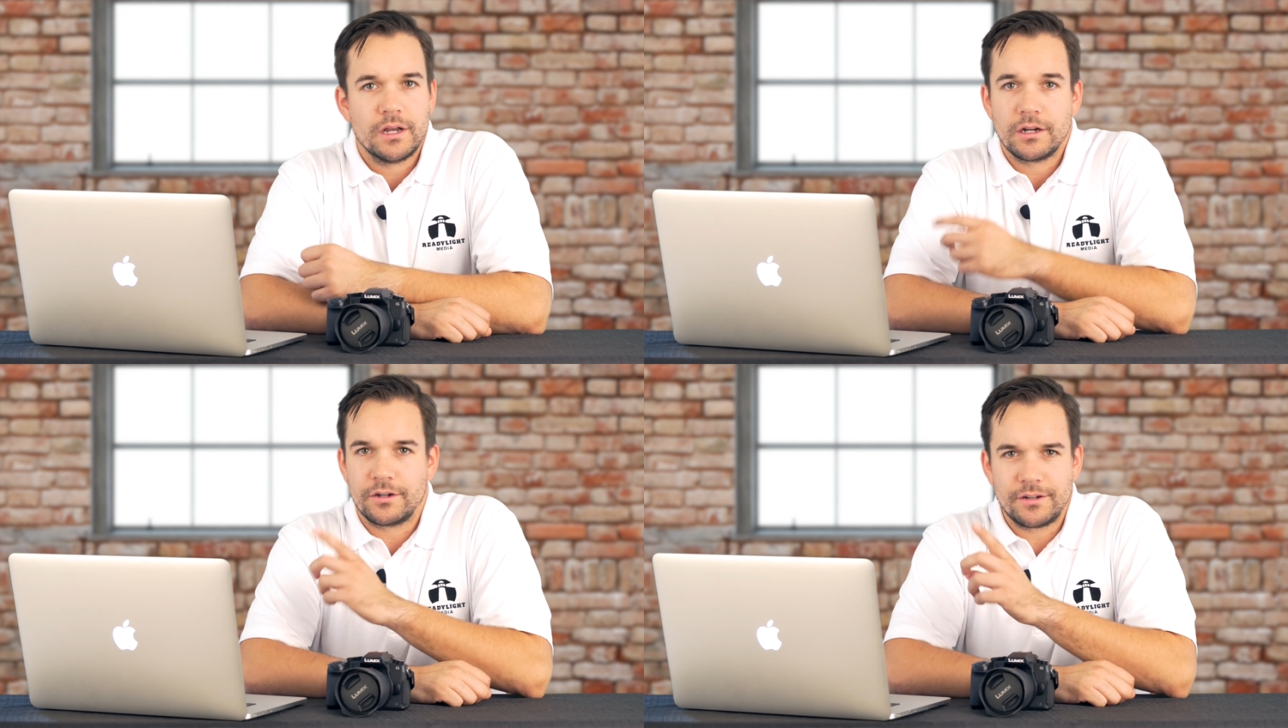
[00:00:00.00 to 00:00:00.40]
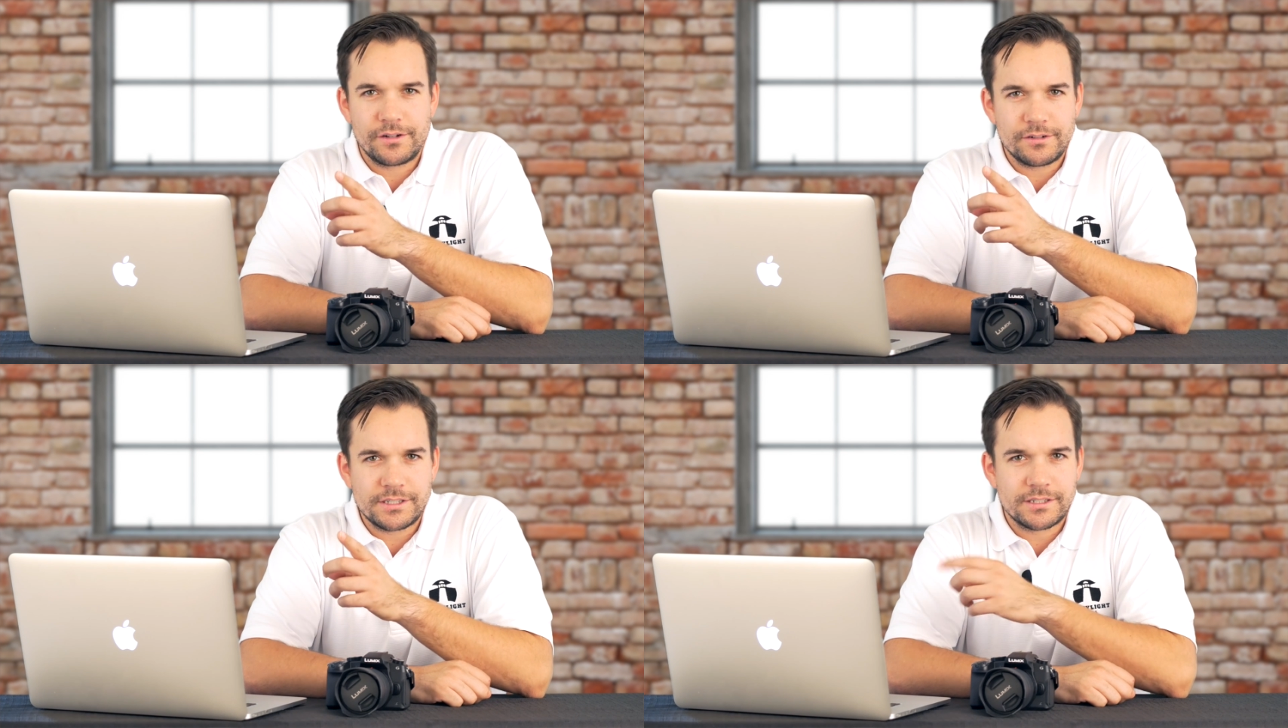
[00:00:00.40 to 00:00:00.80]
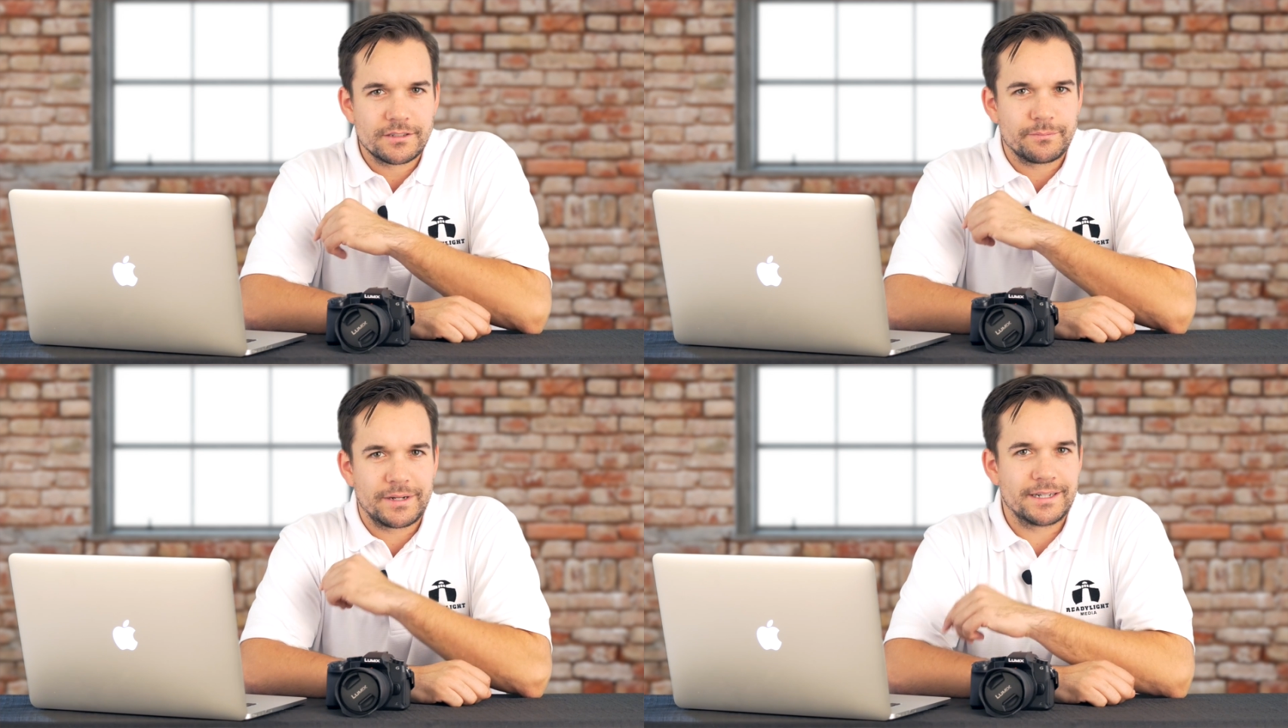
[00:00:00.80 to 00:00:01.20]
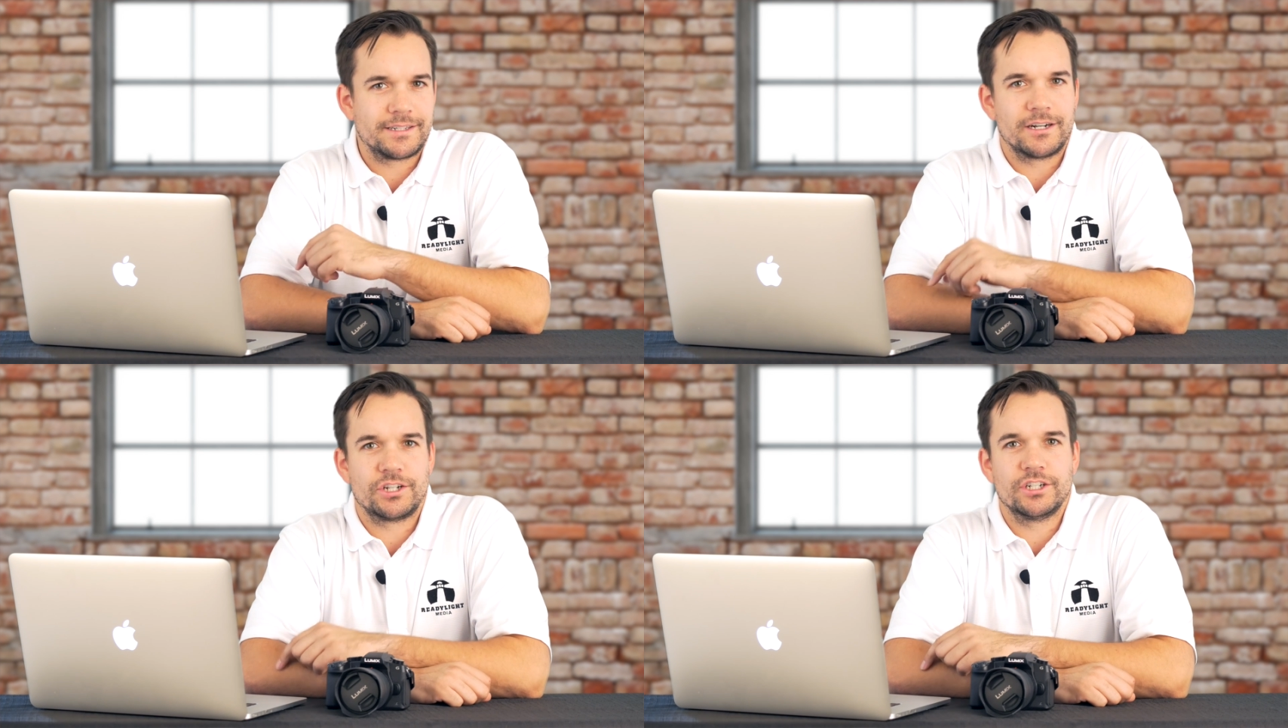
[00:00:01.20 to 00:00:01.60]
Good news,
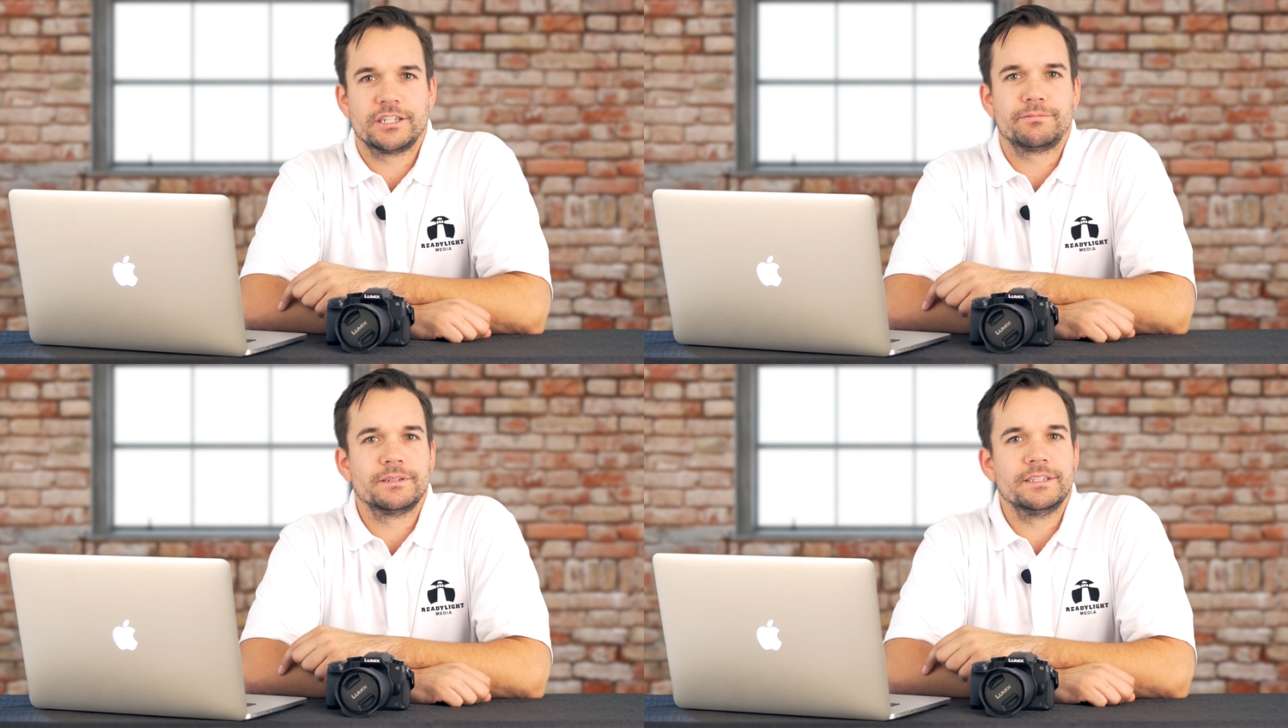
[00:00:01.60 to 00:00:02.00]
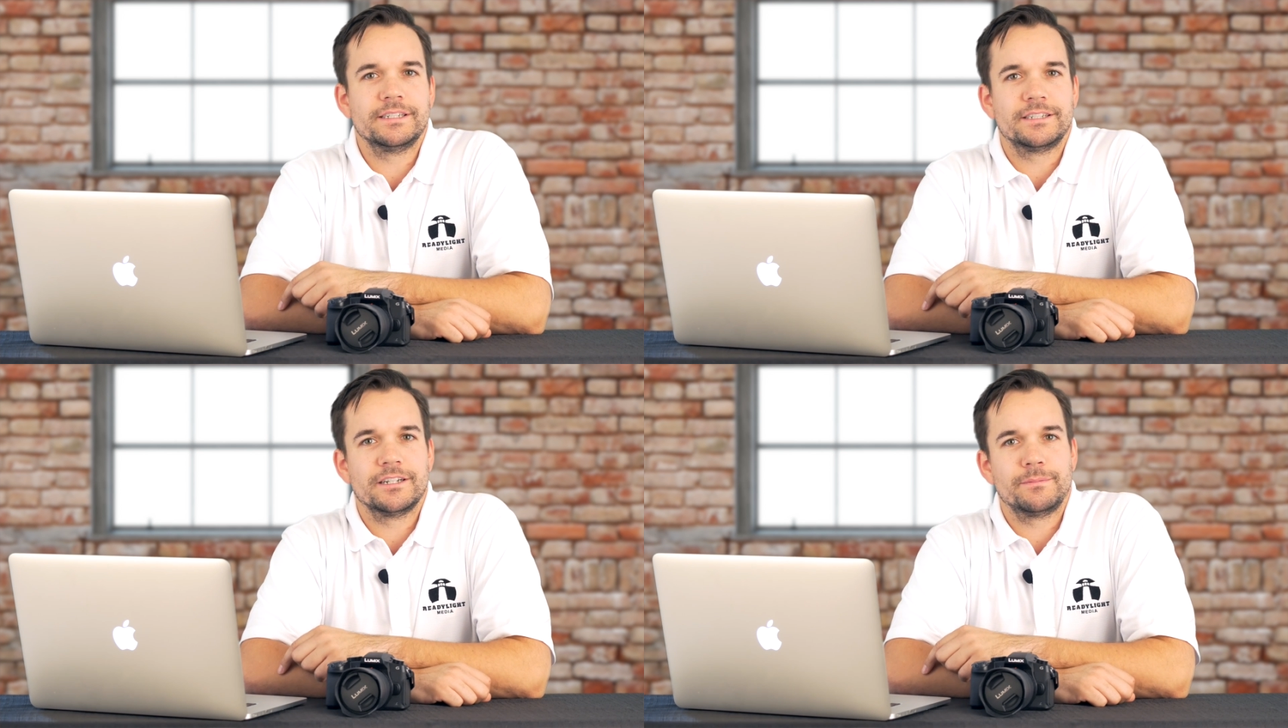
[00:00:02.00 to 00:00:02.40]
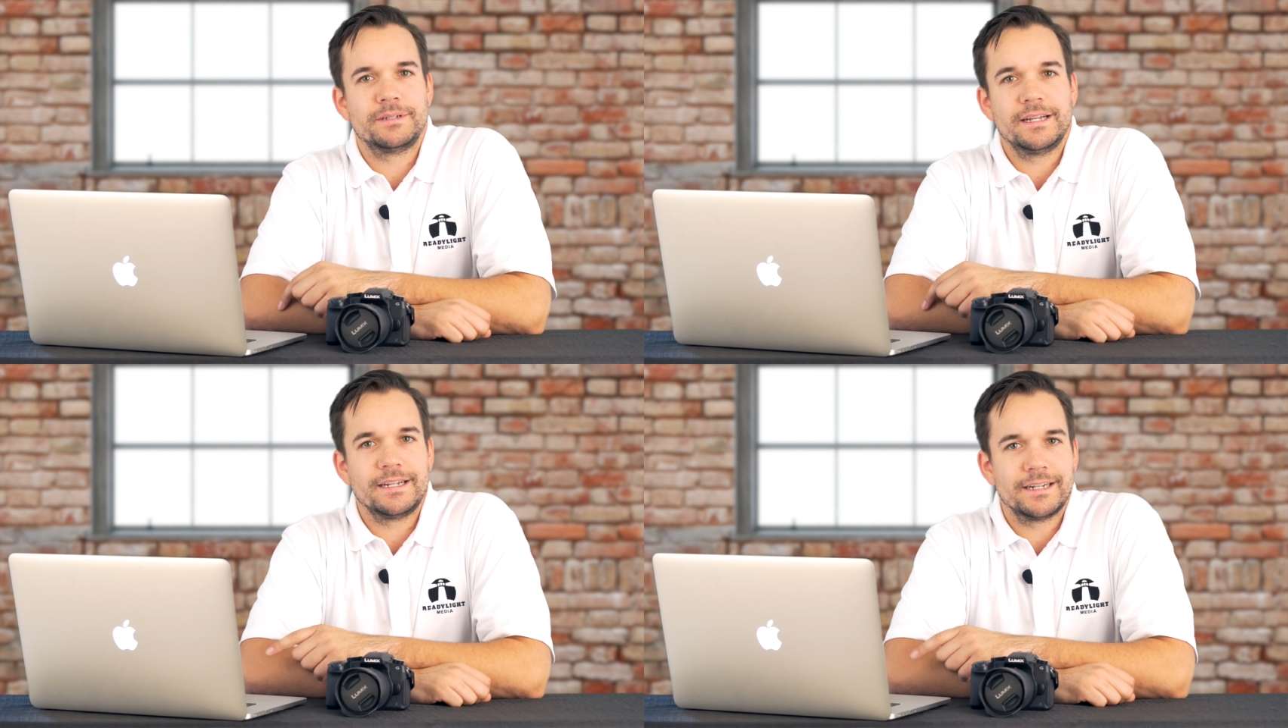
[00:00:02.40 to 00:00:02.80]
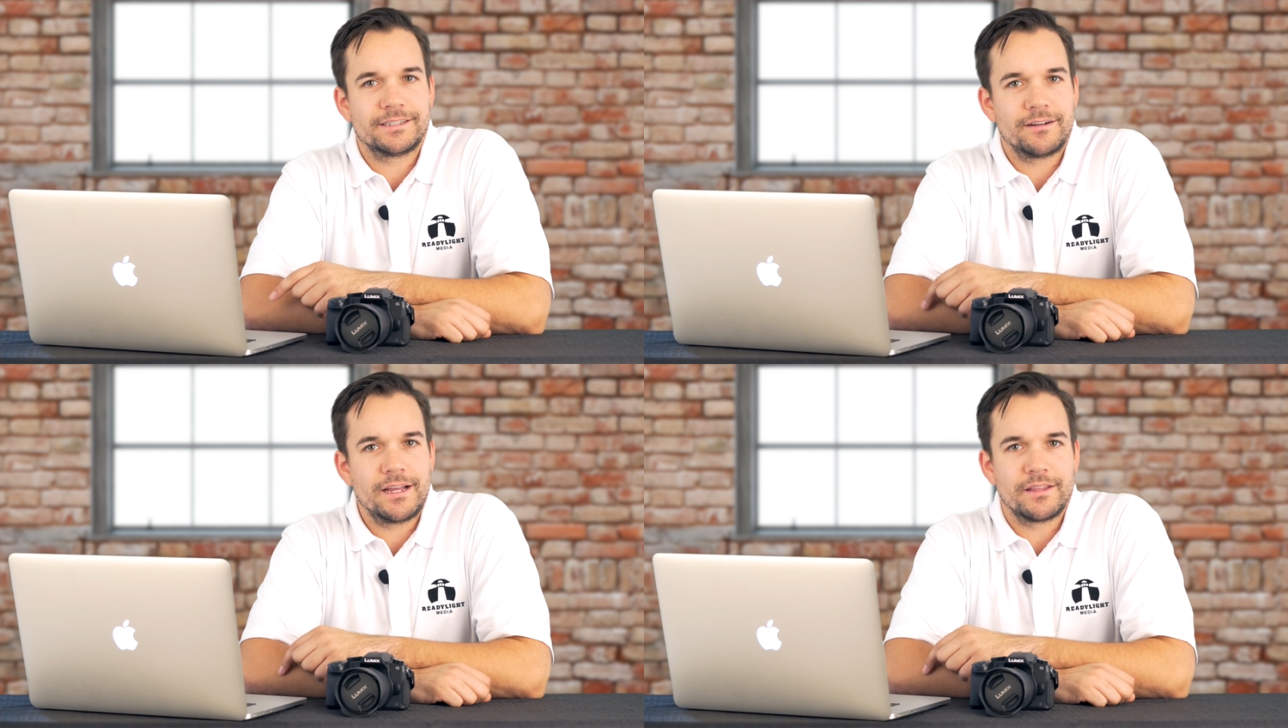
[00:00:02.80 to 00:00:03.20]
Panasonic just released an update
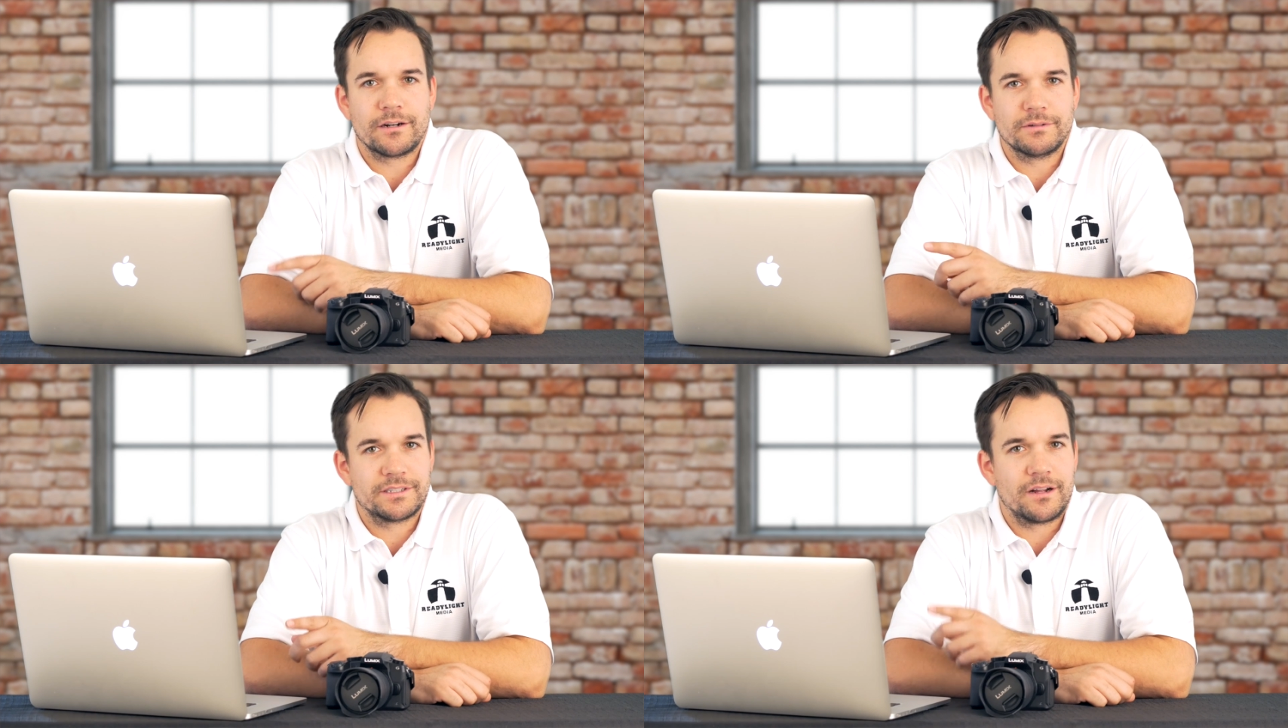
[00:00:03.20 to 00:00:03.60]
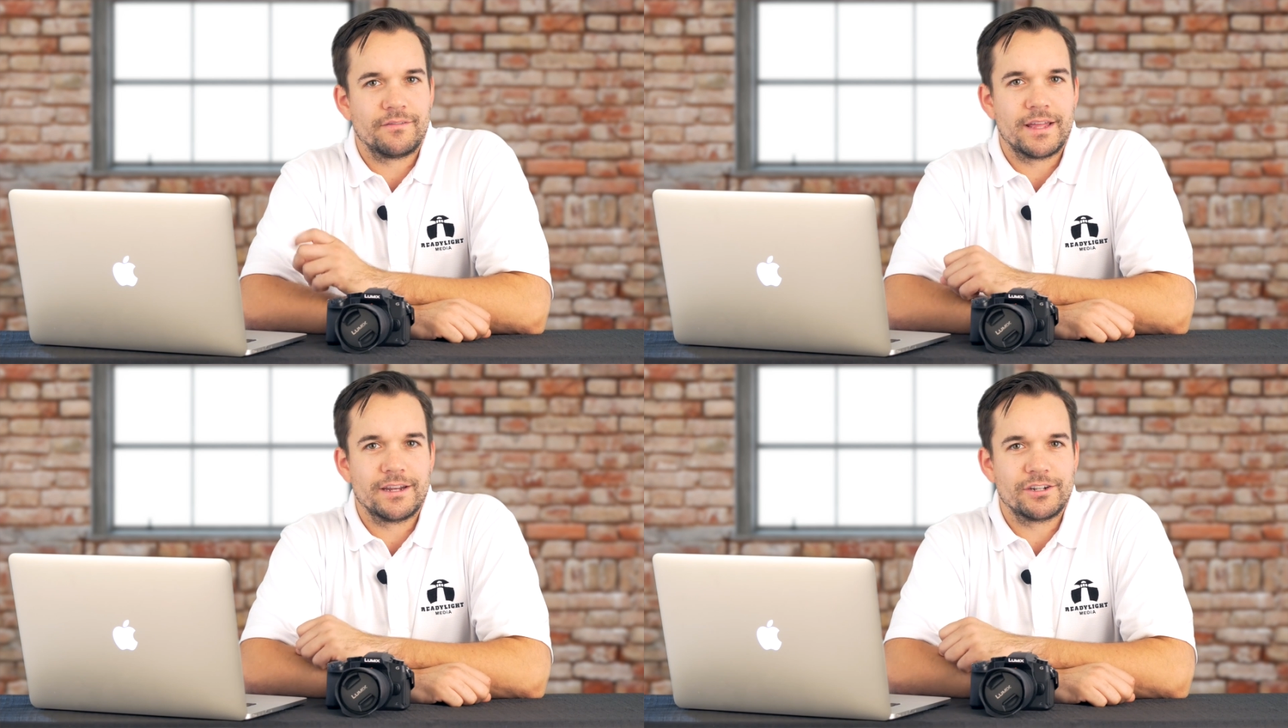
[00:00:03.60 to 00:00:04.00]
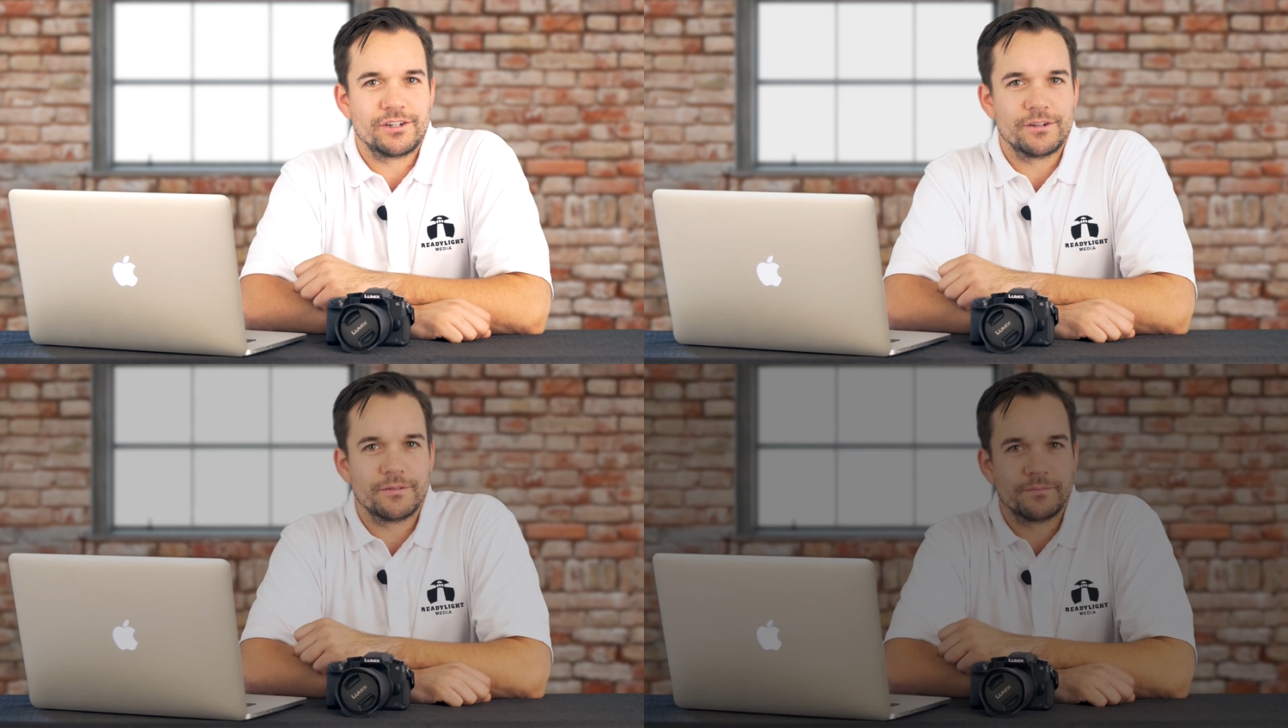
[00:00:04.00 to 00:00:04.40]
yesterday that'll resolve that issue.